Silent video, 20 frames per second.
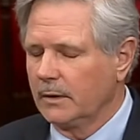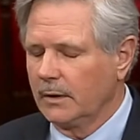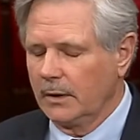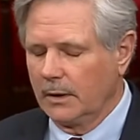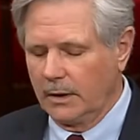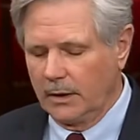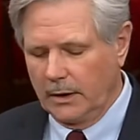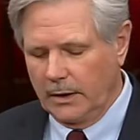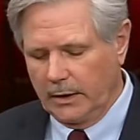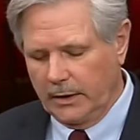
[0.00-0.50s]

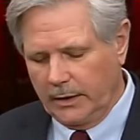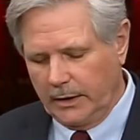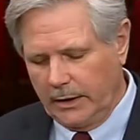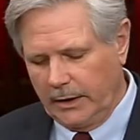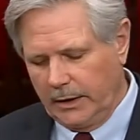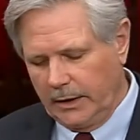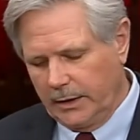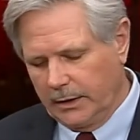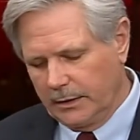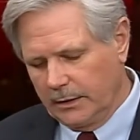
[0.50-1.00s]

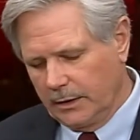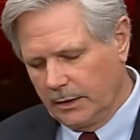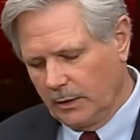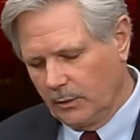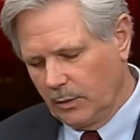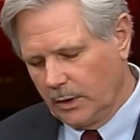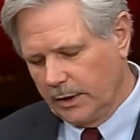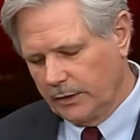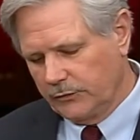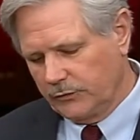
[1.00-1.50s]
and
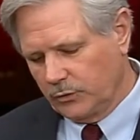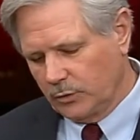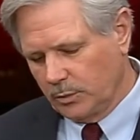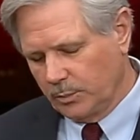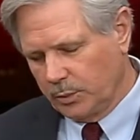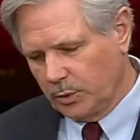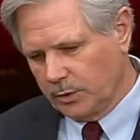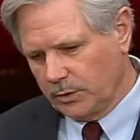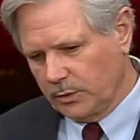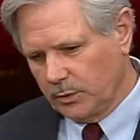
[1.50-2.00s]
why it's so
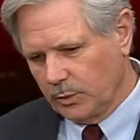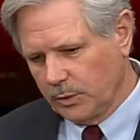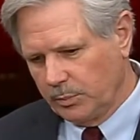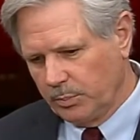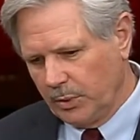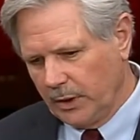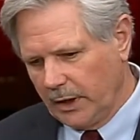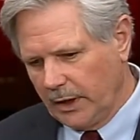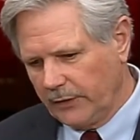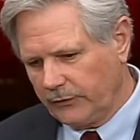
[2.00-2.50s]
important that we
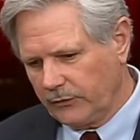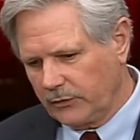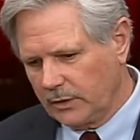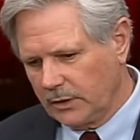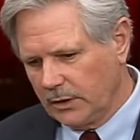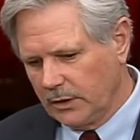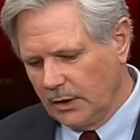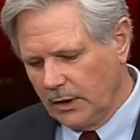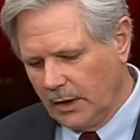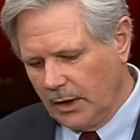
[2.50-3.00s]
pass it.
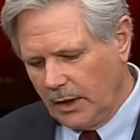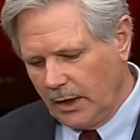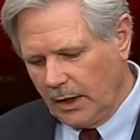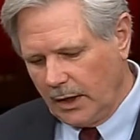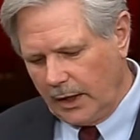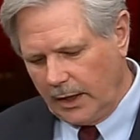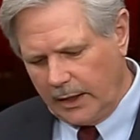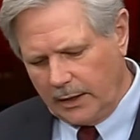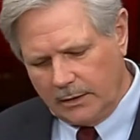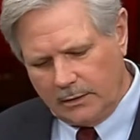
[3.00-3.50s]

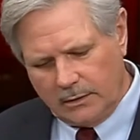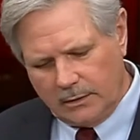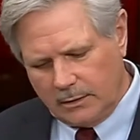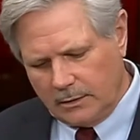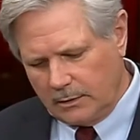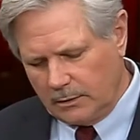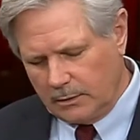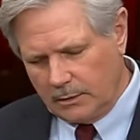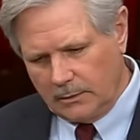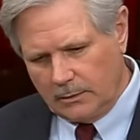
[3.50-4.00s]
And,
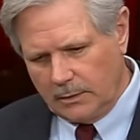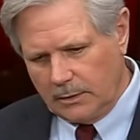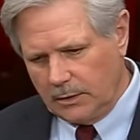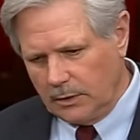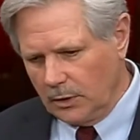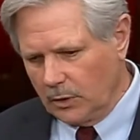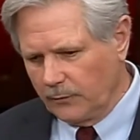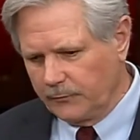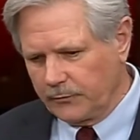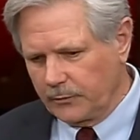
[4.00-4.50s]
you
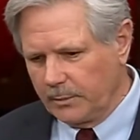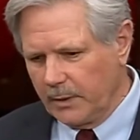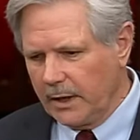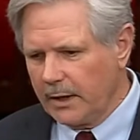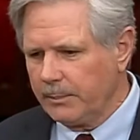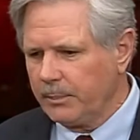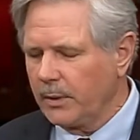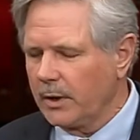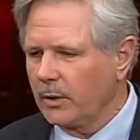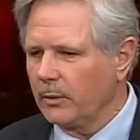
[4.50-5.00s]
know, for my
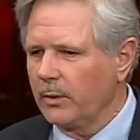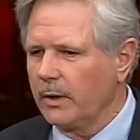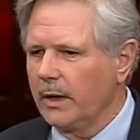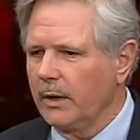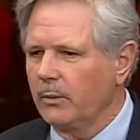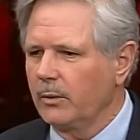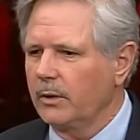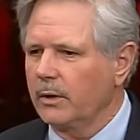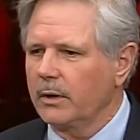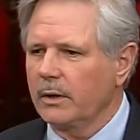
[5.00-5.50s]
part, what I
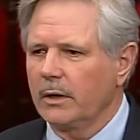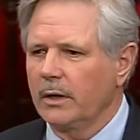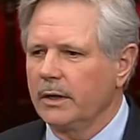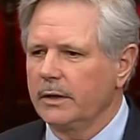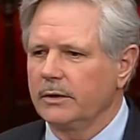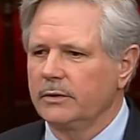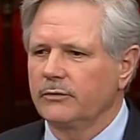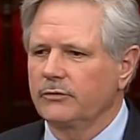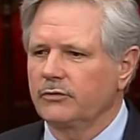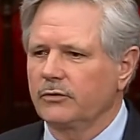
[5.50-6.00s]
work on
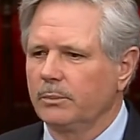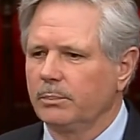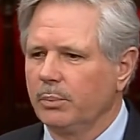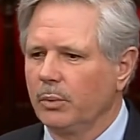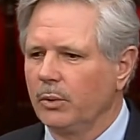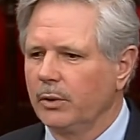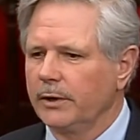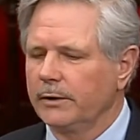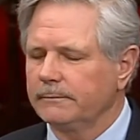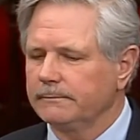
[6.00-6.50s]
is
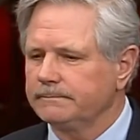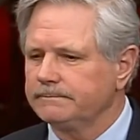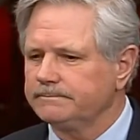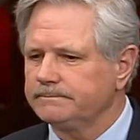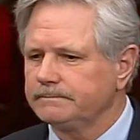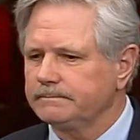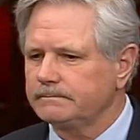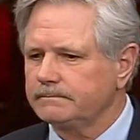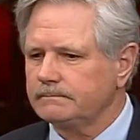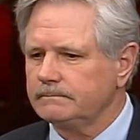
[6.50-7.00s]
support
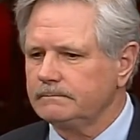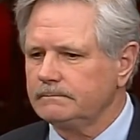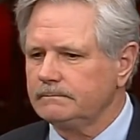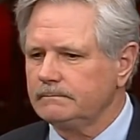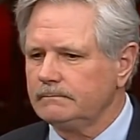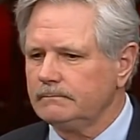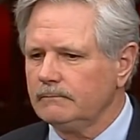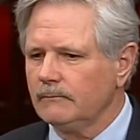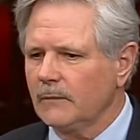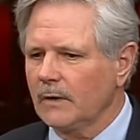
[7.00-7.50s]

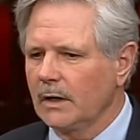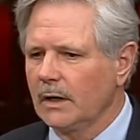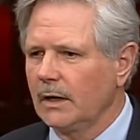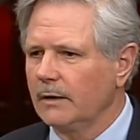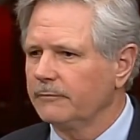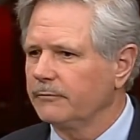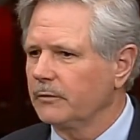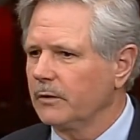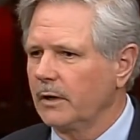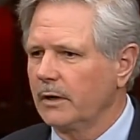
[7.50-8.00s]

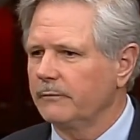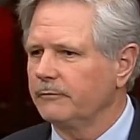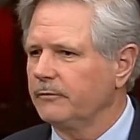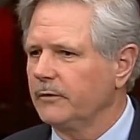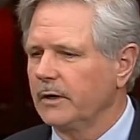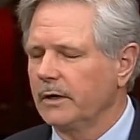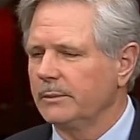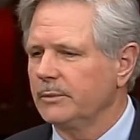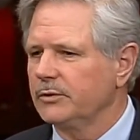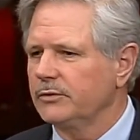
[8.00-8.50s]
for our
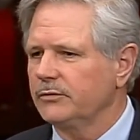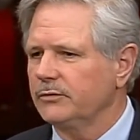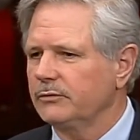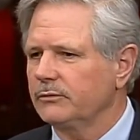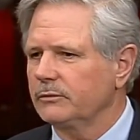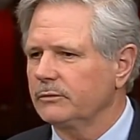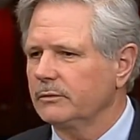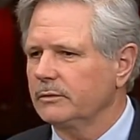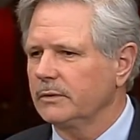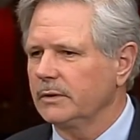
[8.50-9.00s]
farmers
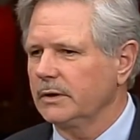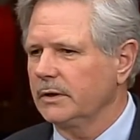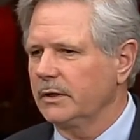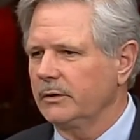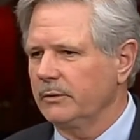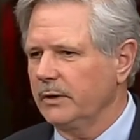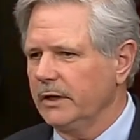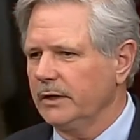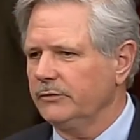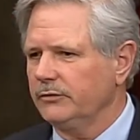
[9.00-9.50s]
and our
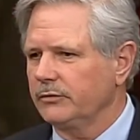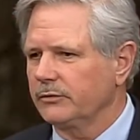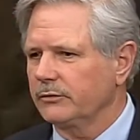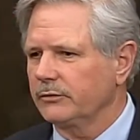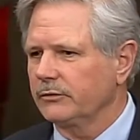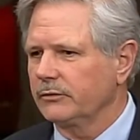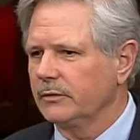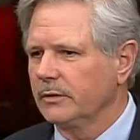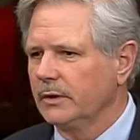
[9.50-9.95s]
ranchers.